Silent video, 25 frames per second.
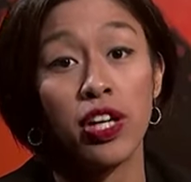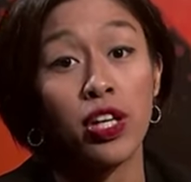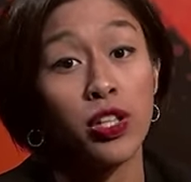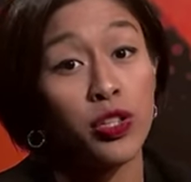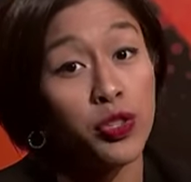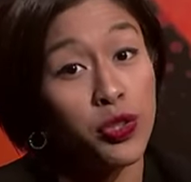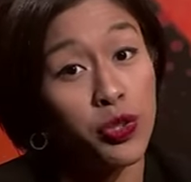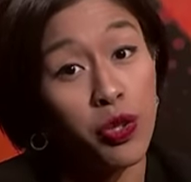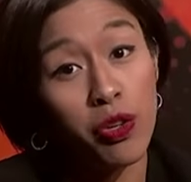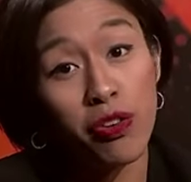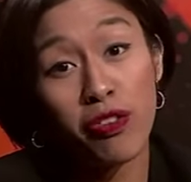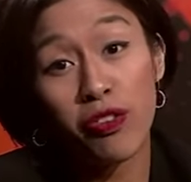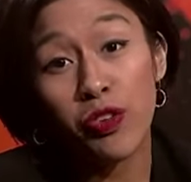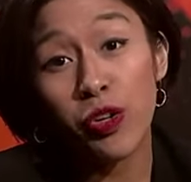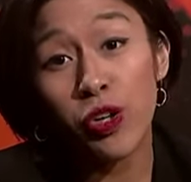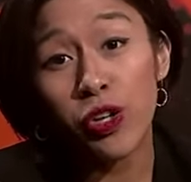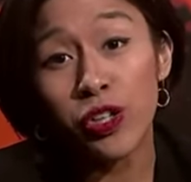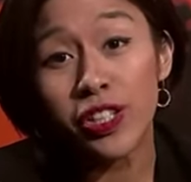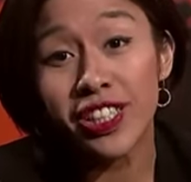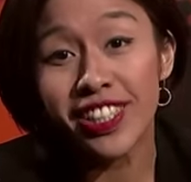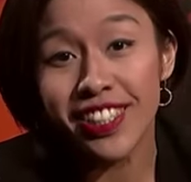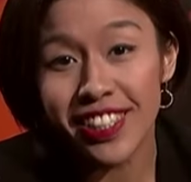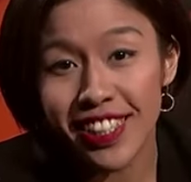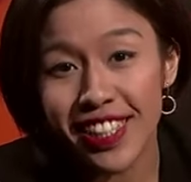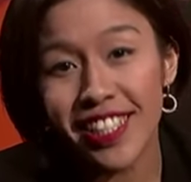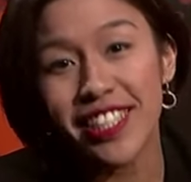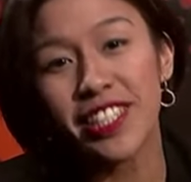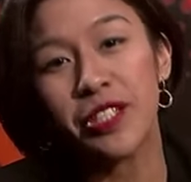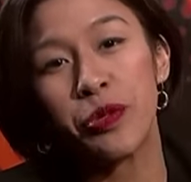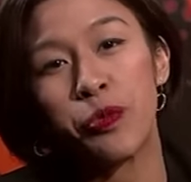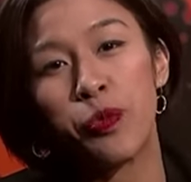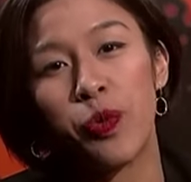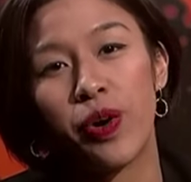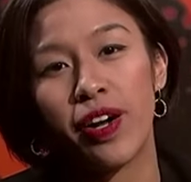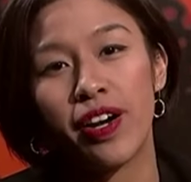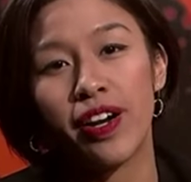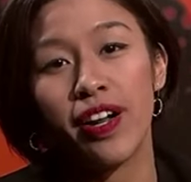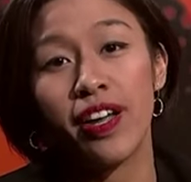So, of course, she's the
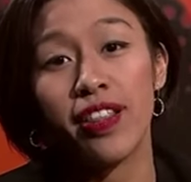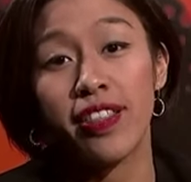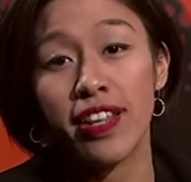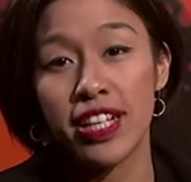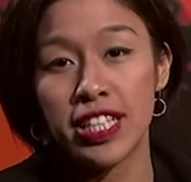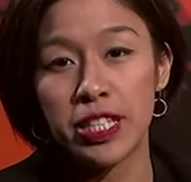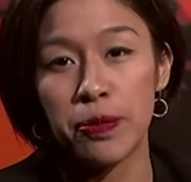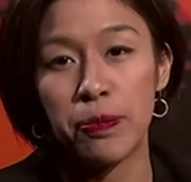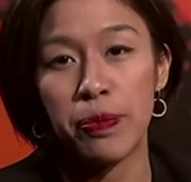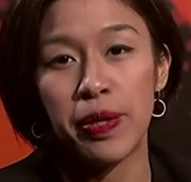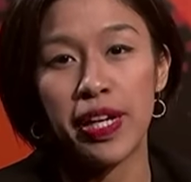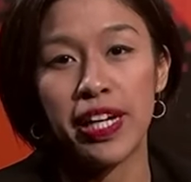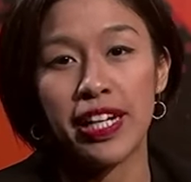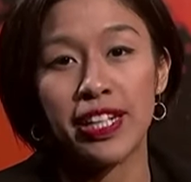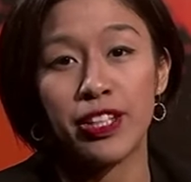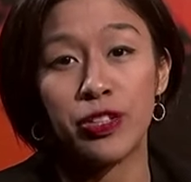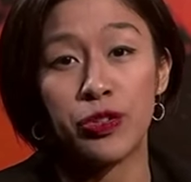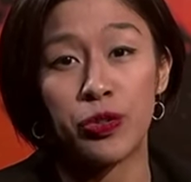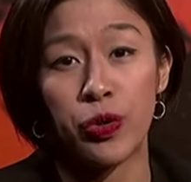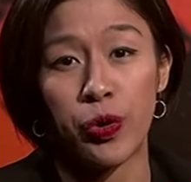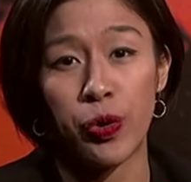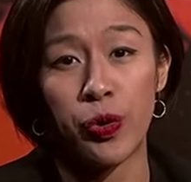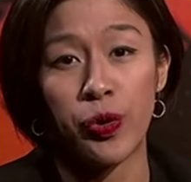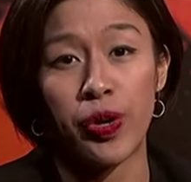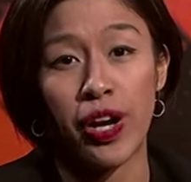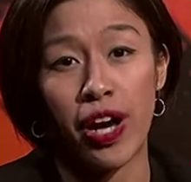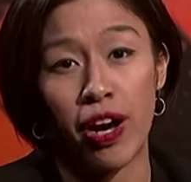one that's being thrown